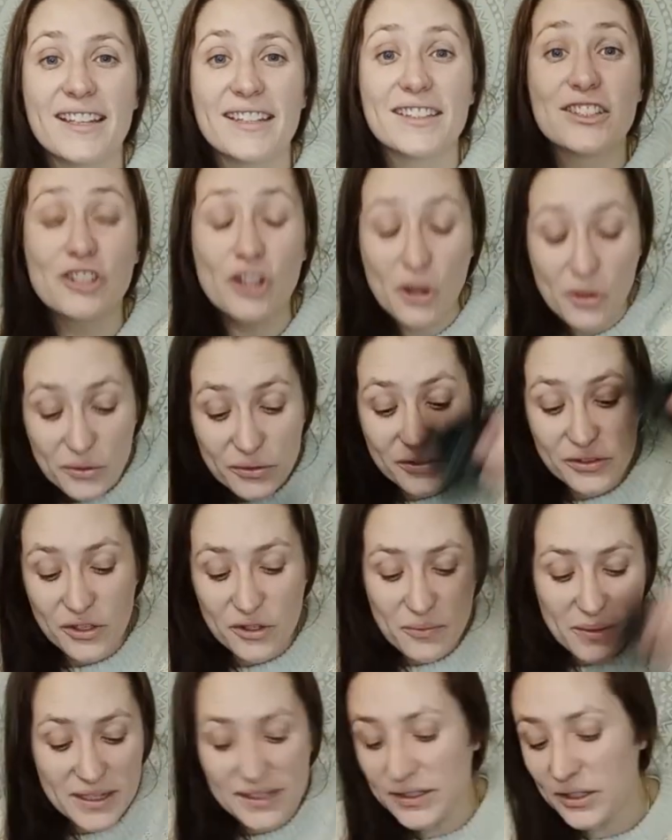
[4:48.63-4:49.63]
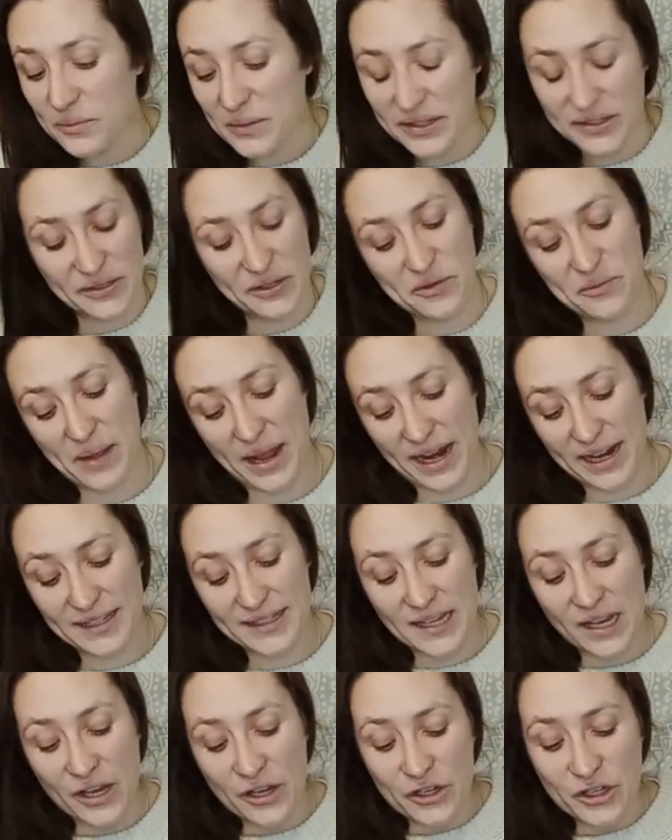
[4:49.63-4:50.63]

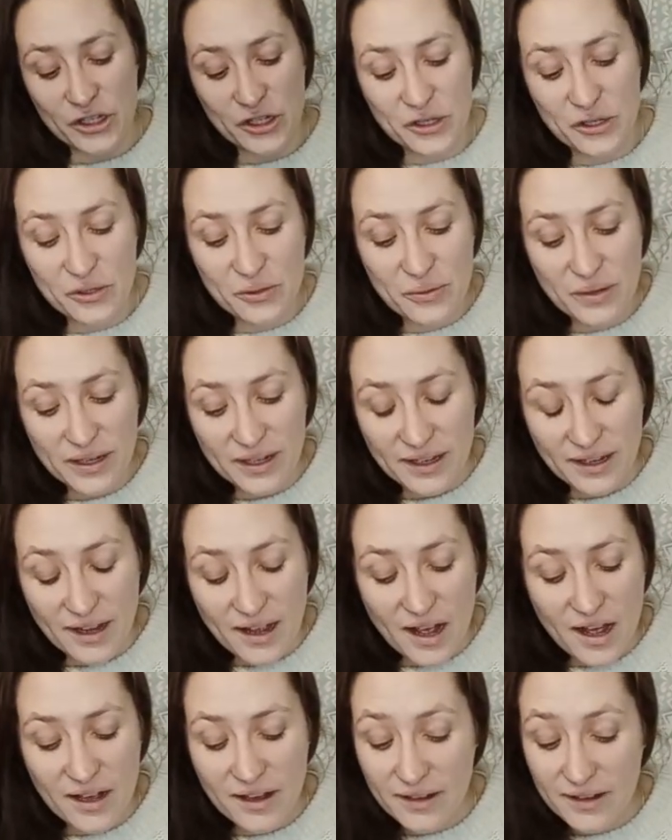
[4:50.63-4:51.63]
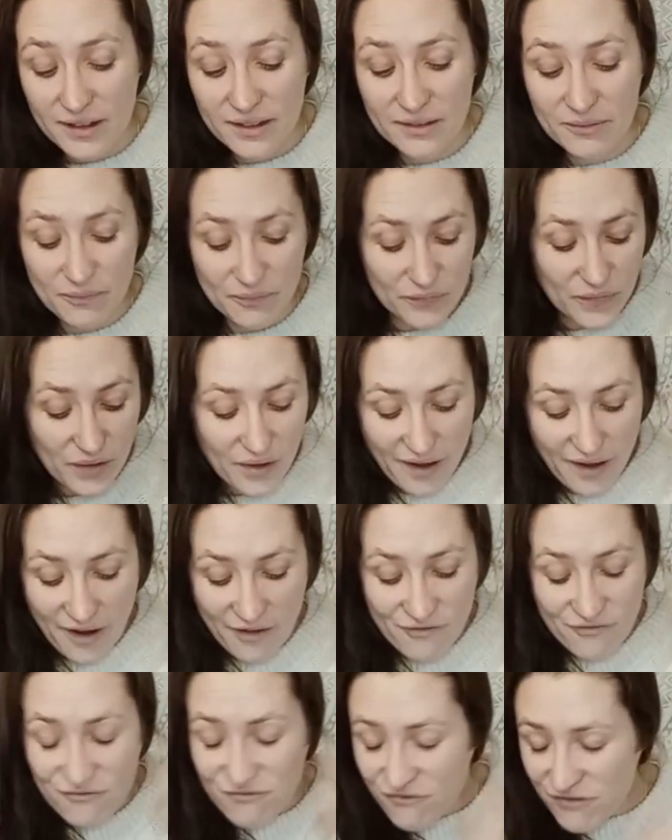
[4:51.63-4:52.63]
Soulmates. You are going to
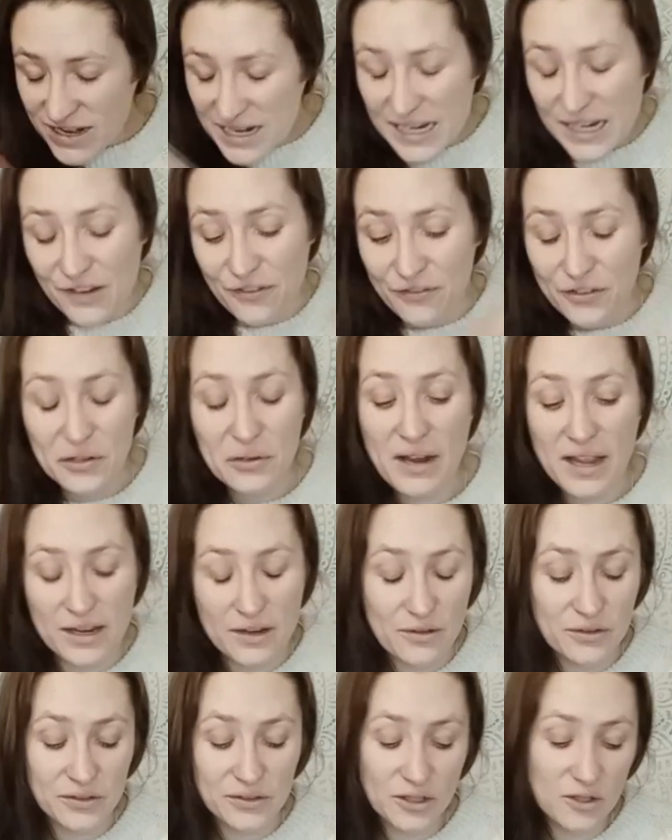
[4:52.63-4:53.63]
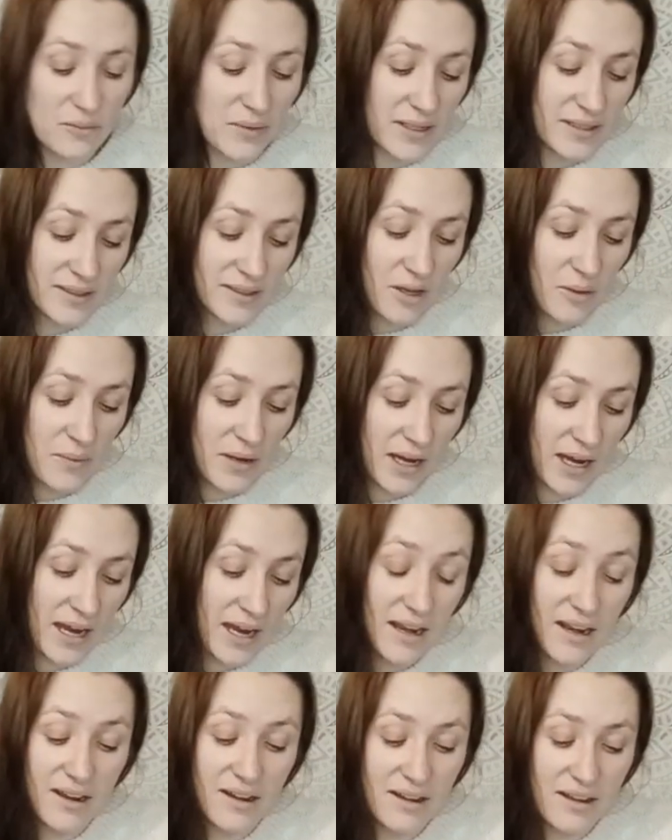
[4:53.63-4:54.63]
I really feel like your soulmate's coming
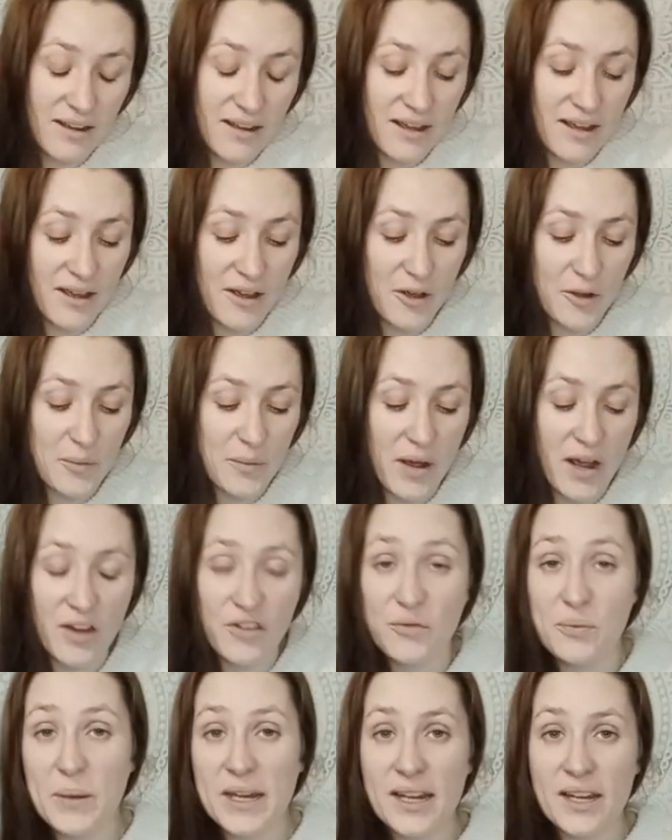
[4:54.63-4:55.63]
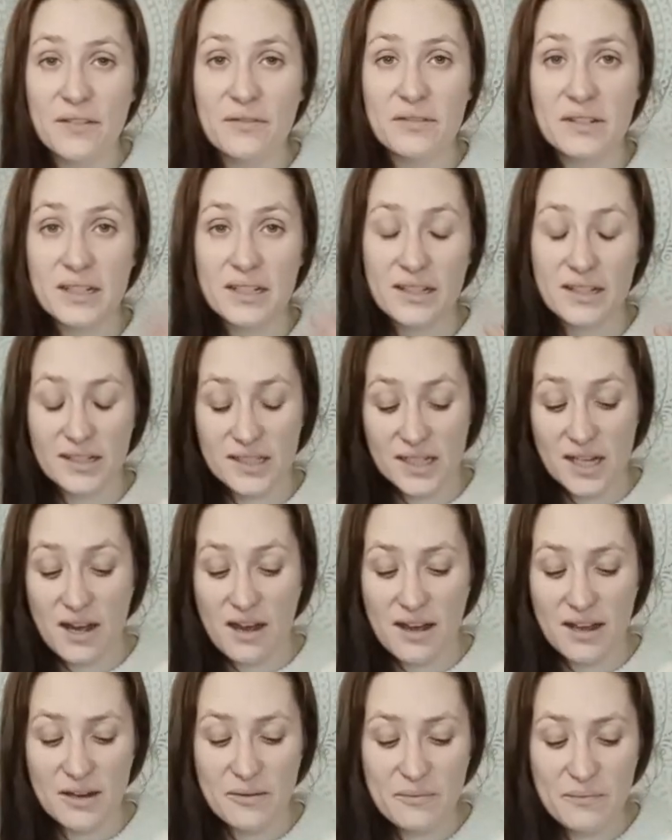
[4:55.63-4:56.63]
in. I've been given a
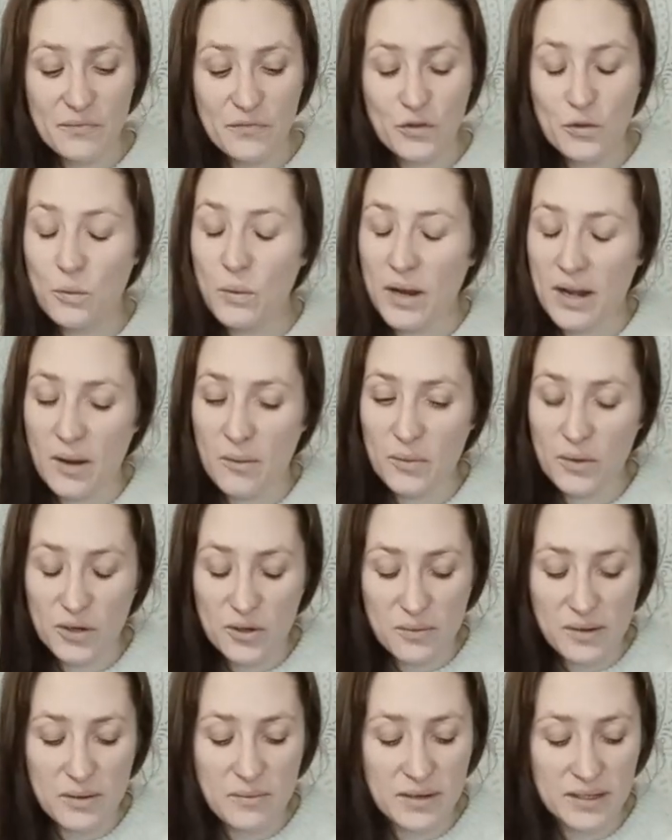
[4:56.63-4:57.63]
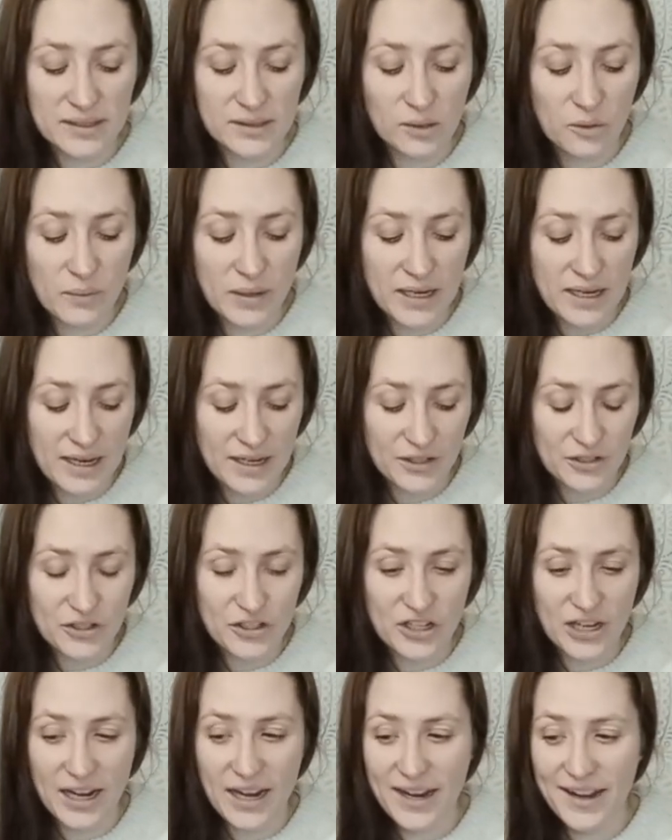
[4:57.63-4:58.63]
time for when I'm going to meet my soulmate
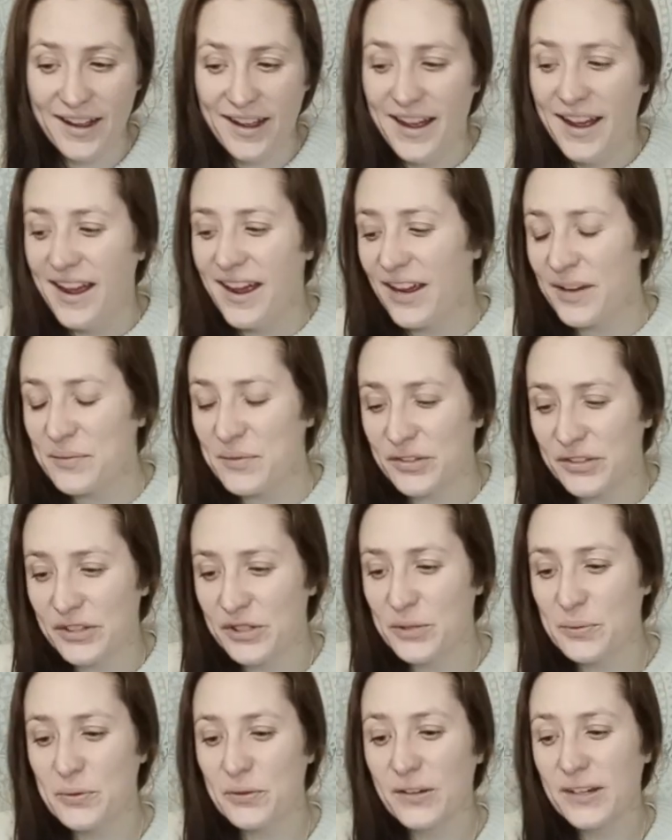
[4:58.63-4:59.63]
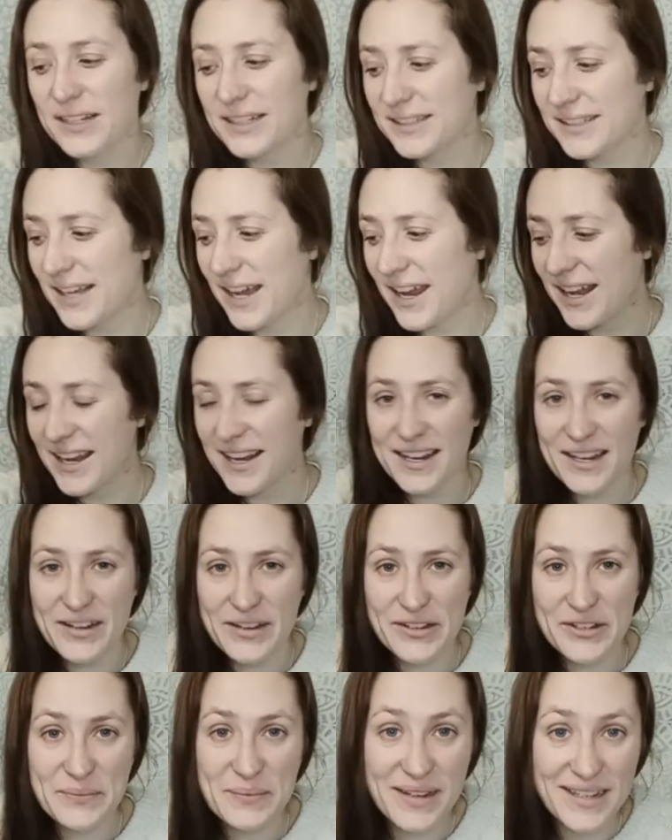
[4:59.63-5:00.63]
next year. I'm super excited. I
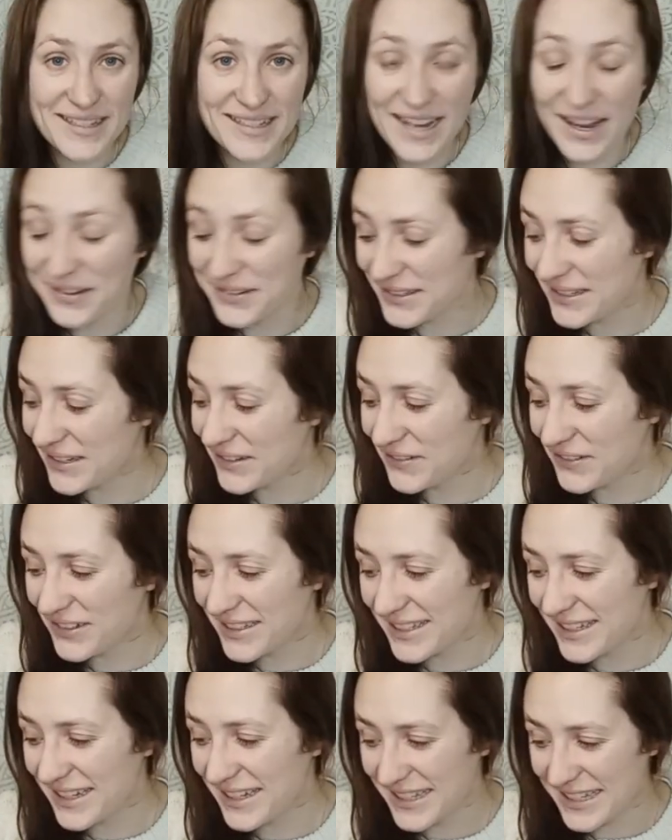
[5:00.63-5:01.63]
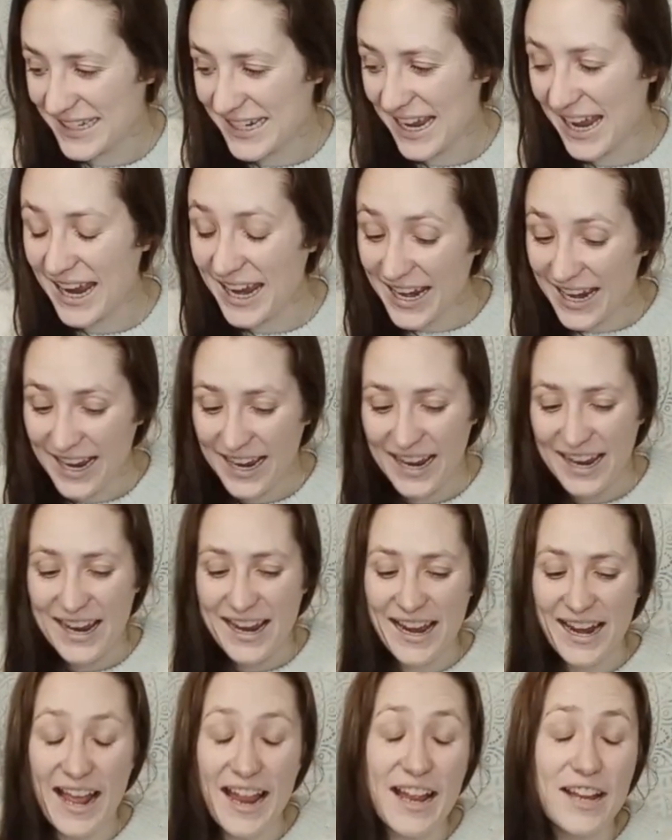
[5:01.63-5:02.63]
used my dowsing words the other day
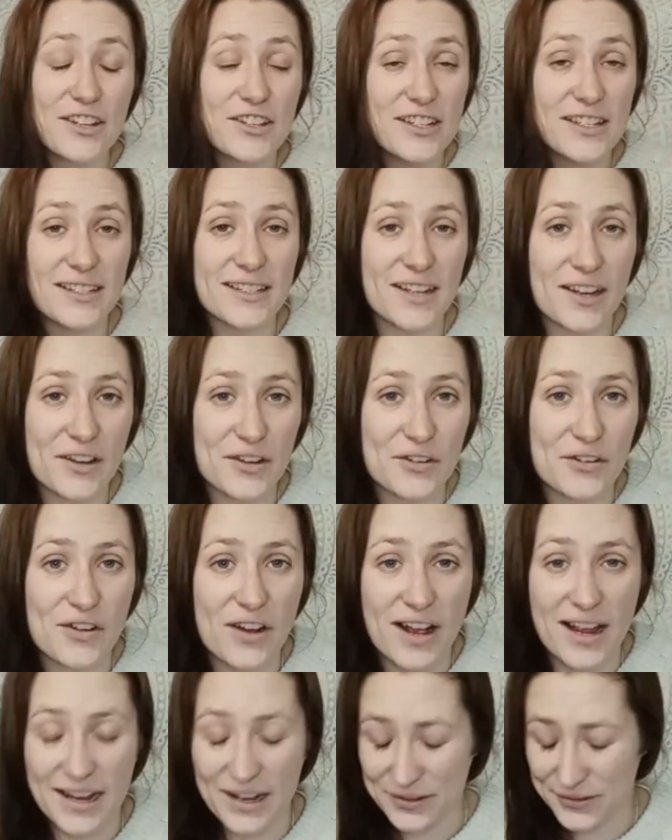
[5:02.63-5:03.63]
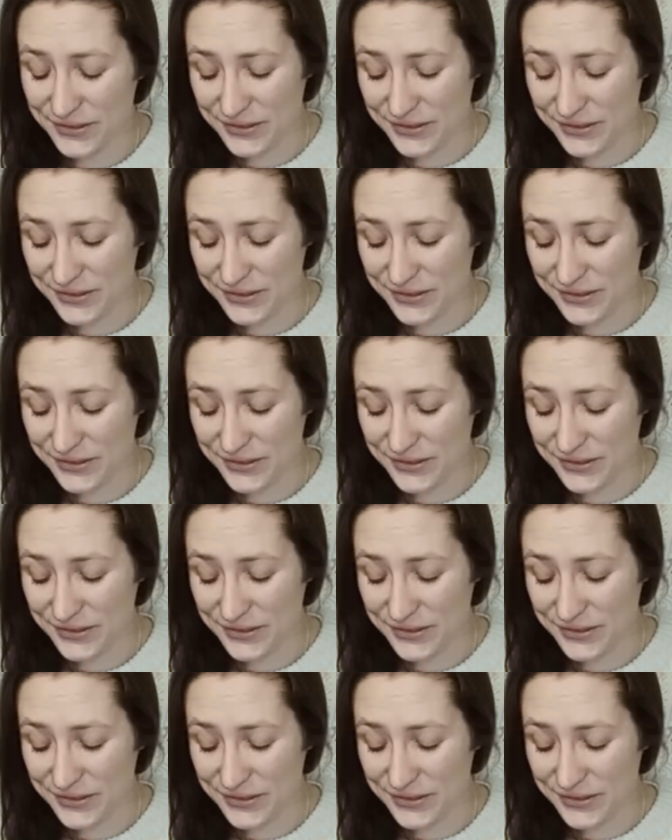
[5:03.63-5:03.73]
and I actually started crying.